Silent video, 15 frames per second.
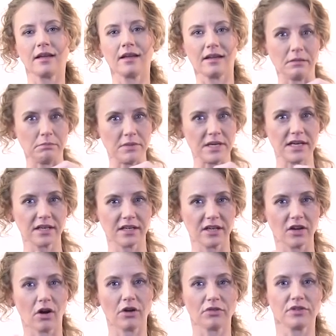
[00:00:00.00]
immediately
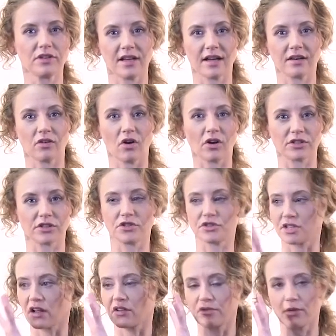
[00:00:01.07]
after that, ask
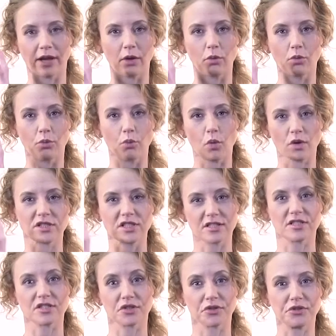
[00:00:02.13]
yourself, okay, what's the
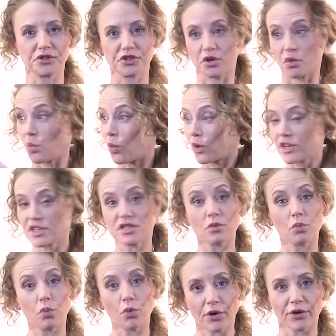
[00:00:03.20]
solution? What is the
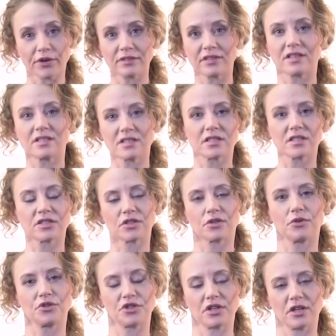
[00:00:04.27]
word that is the
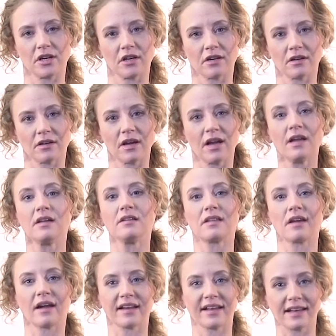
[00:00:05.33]
solution here that
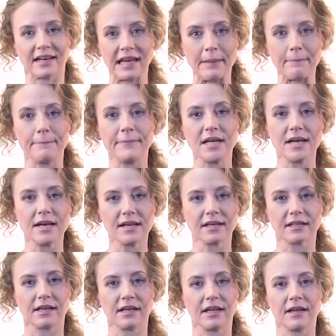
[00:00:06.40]
I can
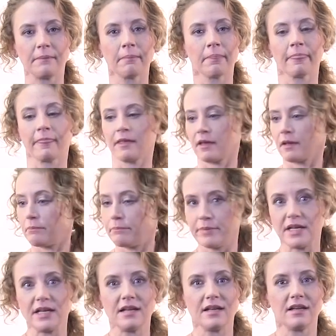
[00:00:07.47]
immediately
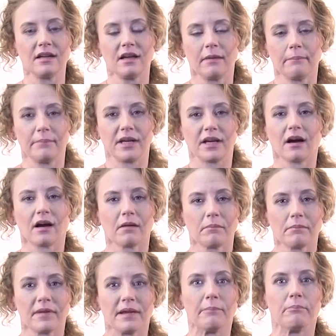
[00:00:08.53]
become,
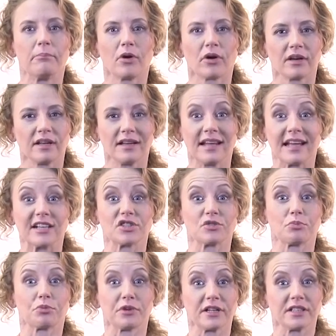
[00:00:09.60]
embody,
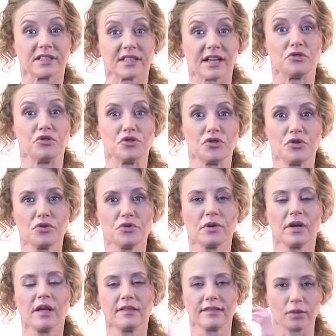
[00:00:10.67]
express, and do
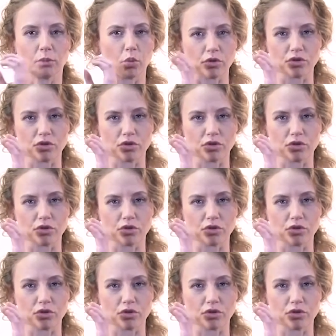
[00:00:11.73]
that will